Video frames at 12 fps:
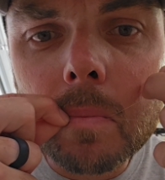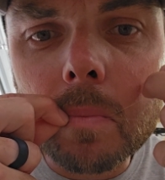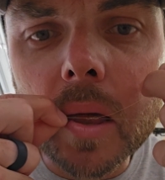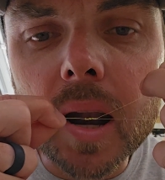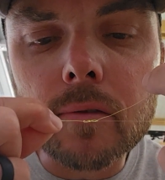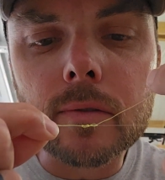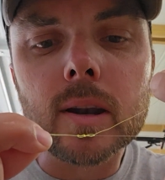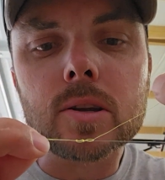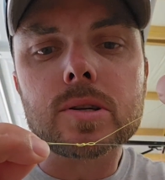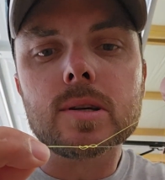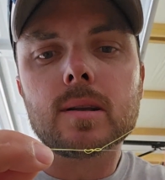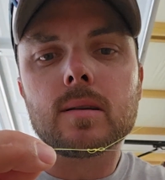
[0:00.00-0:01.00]
Then I
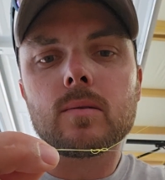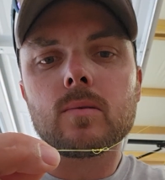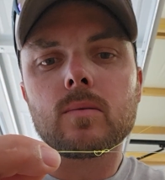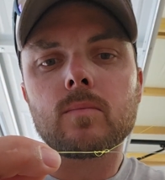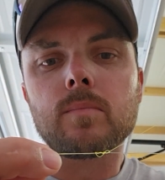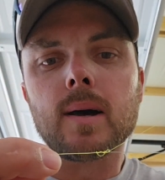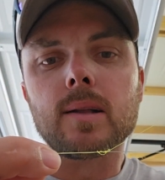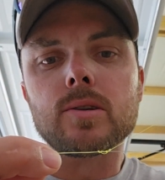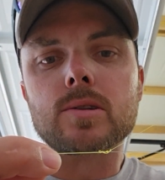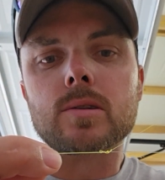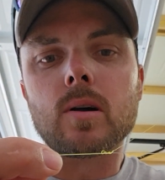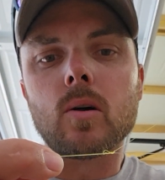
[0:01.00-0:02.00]
finish it by
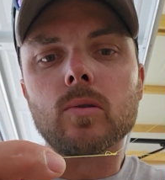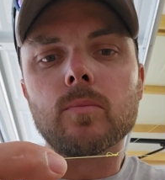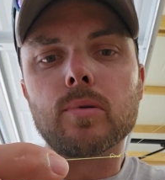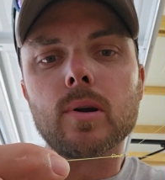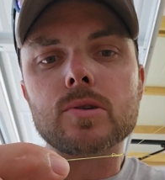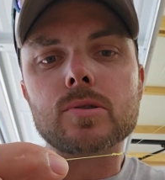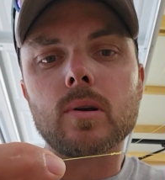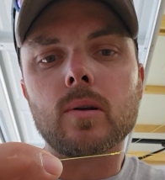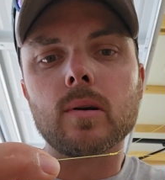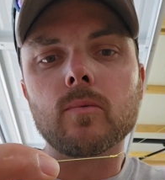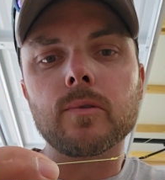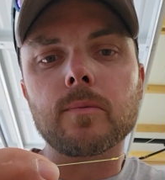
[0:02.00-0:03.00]
just holding pressure
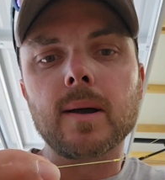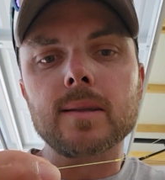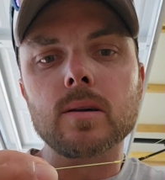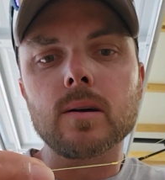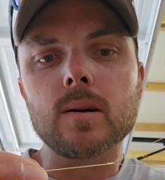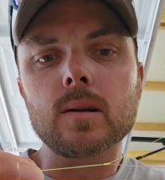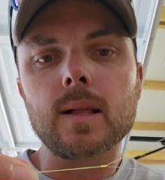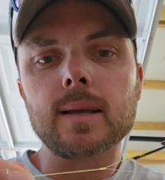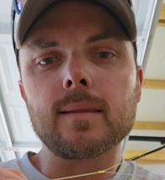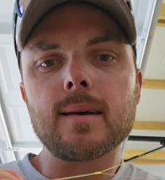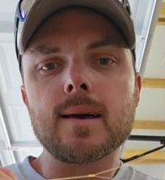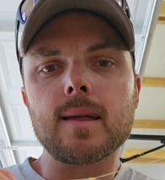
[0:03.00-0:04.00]
on it with my tongue
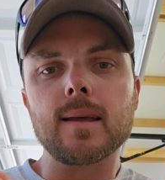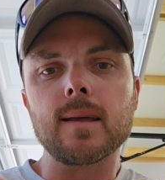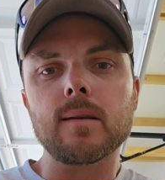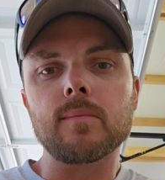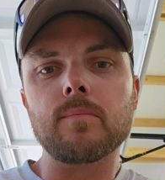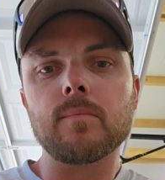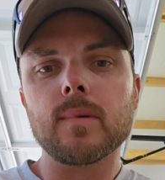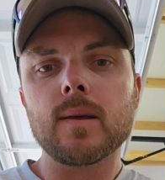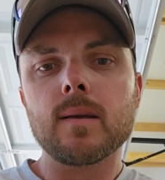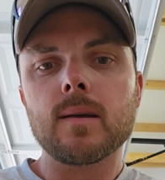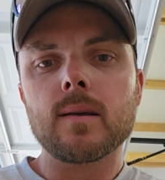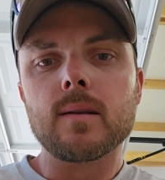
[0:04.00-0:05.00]
like that and
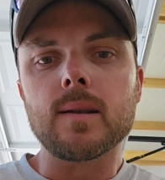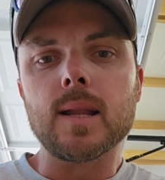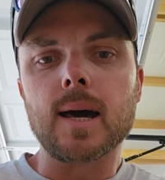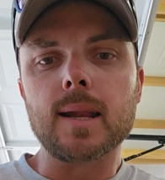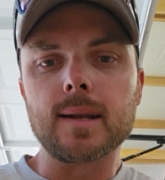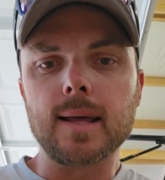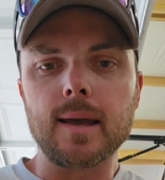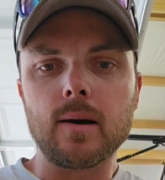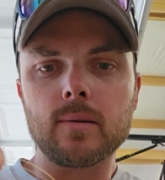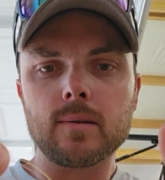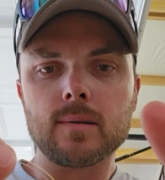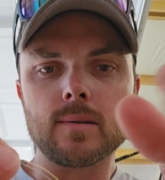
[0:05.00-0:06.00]
knot it
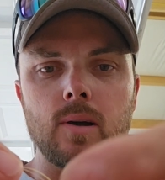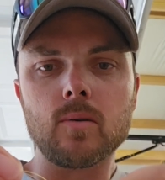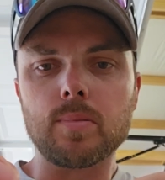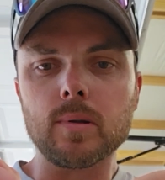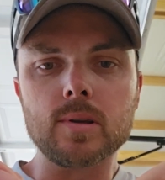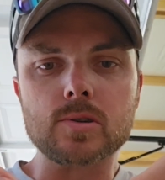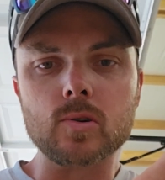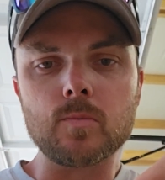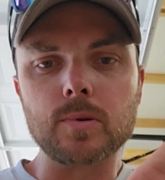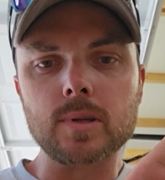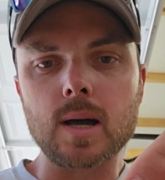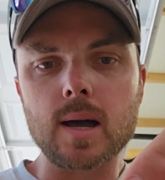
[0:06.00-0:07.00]
down. Don't pull it
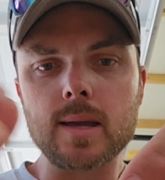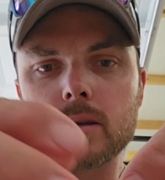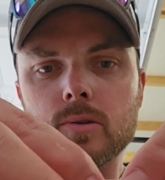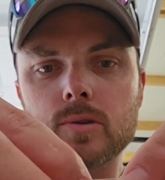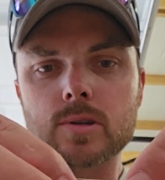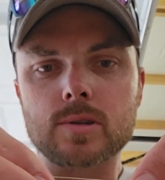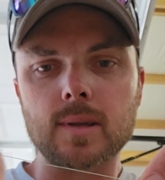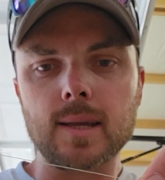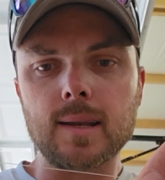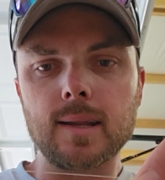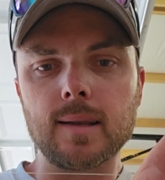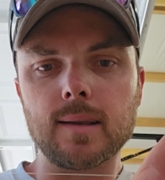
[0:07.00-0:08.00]
super tight. You're just
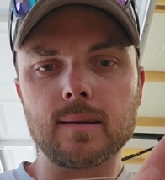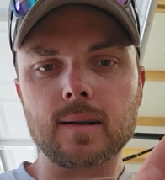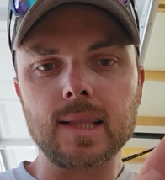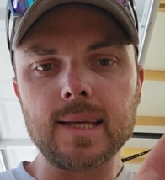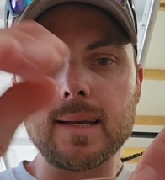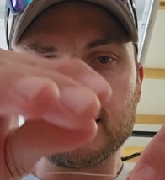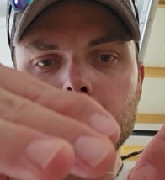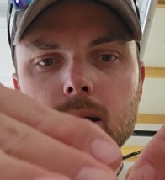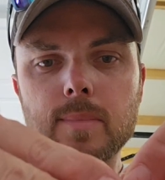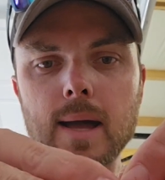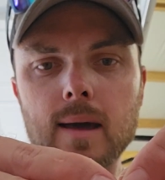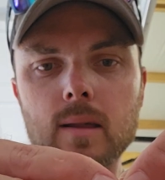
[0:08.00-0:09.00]
getting it cleaned
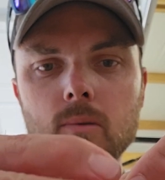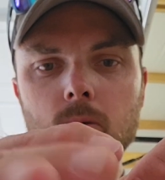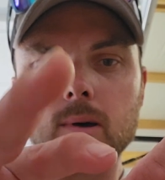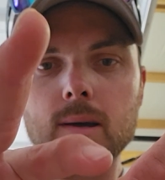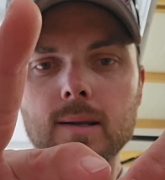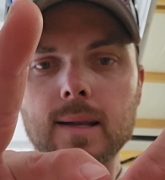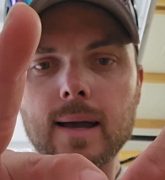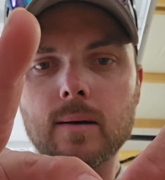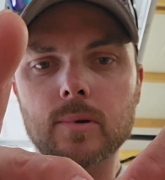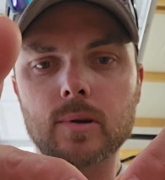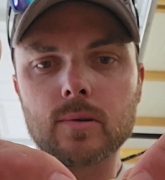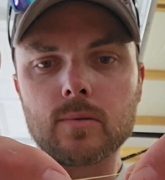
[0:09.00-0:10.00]
up out of the way. Now
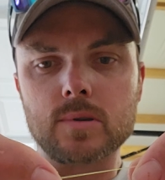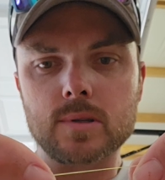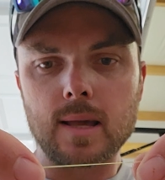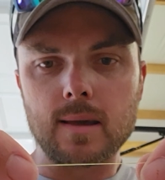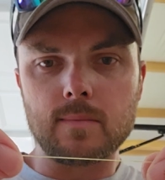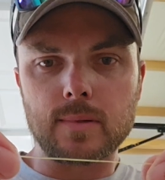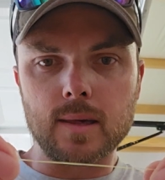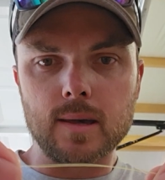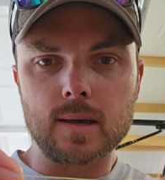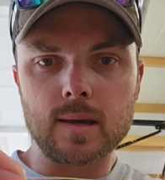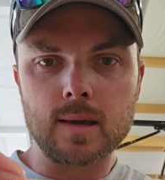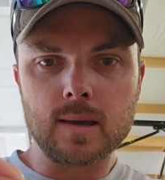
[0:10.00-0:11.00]
I'm going to do the same
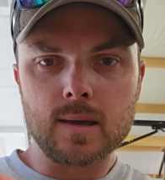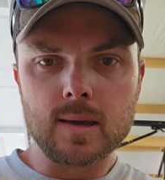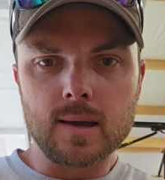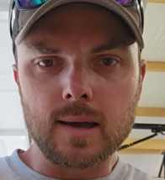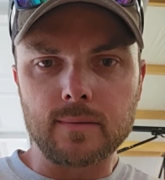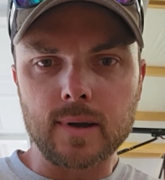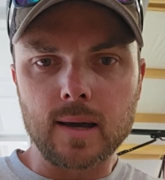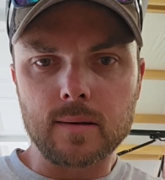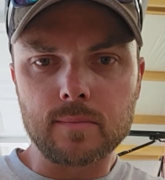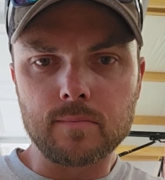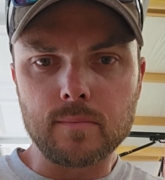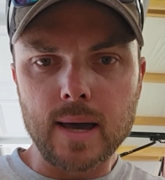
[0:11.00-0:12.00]
thing. I've got
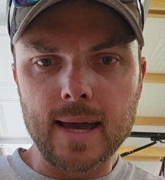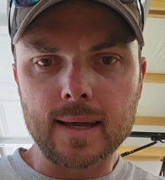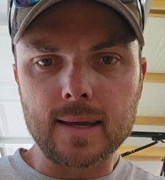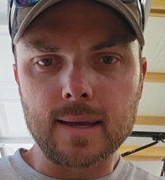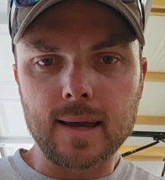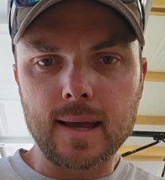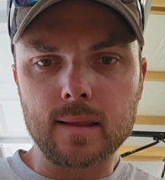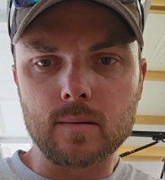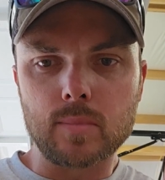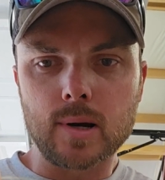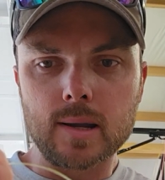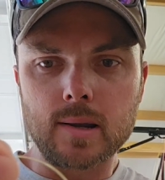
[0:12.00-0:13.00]
backing and the
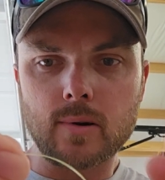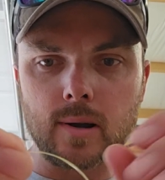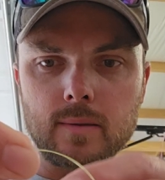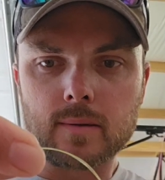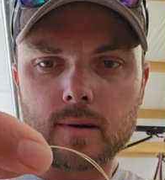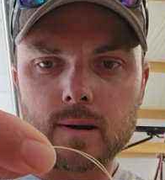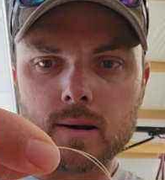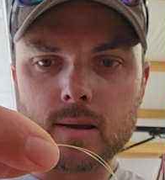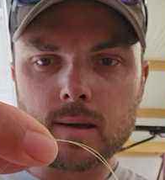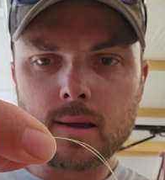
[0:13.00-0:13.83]
braid right there.